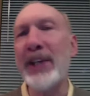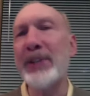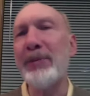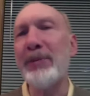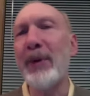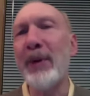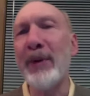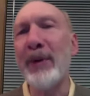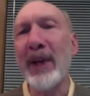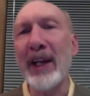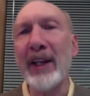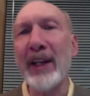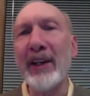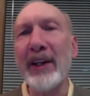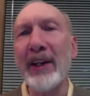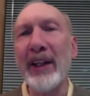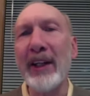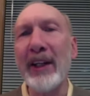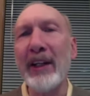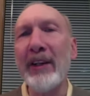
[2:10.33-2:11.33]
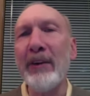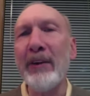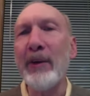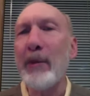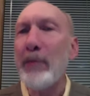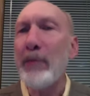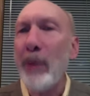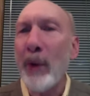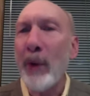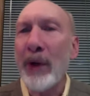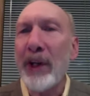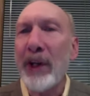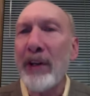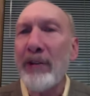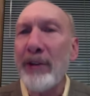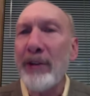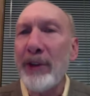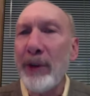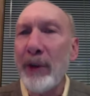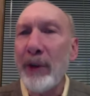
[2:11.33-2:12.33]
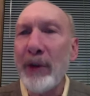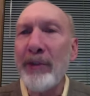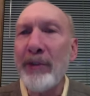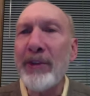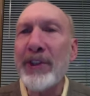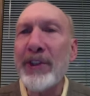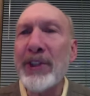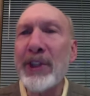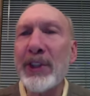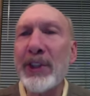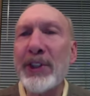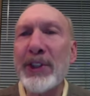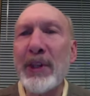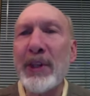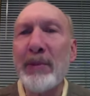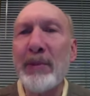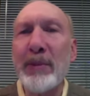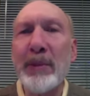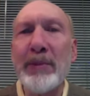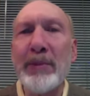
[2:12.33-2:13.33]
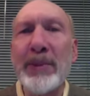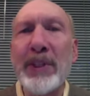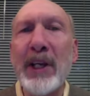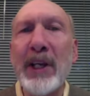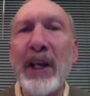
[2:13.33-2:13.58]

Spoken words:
more regularly, reported fewer physical symptoms,